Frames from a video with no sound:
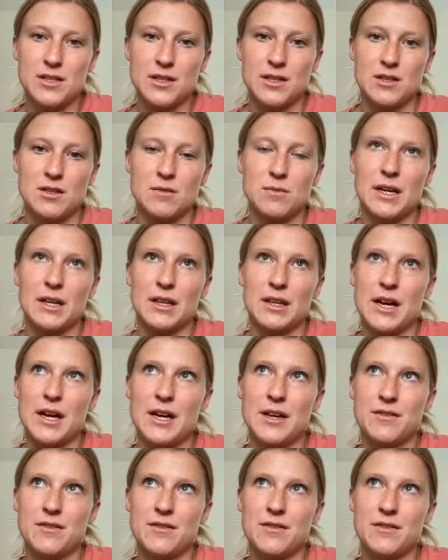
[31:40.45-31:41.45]
years of my
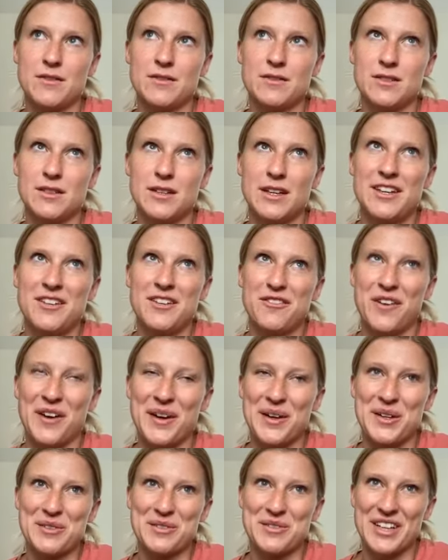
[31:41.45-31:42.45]
life in
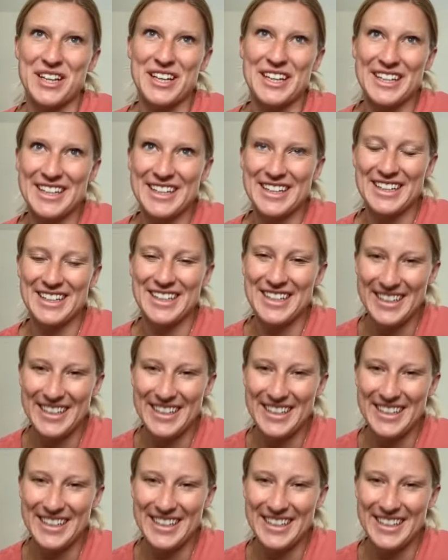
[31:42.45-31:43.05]
fight or flight.